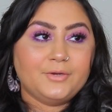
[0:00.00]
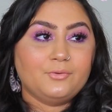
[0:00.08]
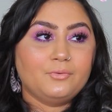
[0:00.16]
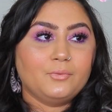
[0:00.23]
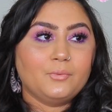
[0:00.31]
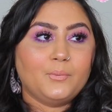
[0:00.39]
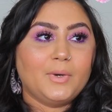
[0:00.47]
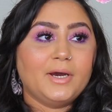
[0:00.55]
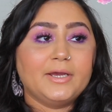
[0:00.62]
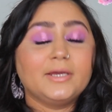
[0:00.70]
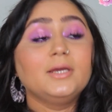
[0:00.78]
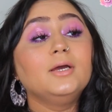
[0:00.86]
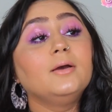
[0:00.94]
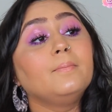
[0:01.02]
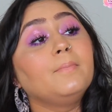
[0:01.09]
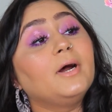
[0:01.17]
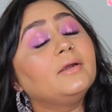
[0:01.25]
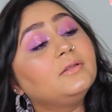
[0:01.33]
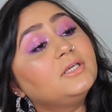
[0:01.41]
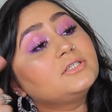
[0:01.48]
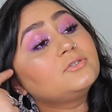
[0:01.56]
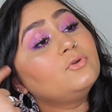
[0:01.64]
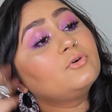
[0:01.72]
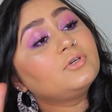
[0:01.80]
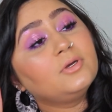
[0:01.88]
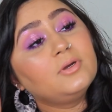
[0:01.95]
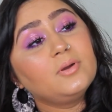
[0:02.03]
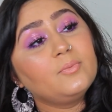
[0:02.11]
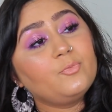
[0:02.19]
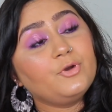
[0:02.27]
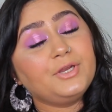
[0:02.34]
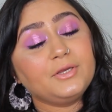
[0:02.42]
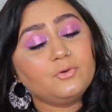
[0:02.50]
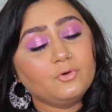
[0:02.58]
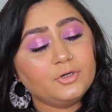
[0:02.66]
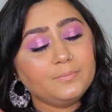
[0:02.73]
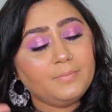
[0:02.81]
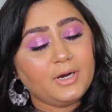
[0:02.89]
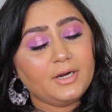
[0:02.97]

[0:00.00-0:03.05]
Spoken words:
I don't know why, but this looked pretty good,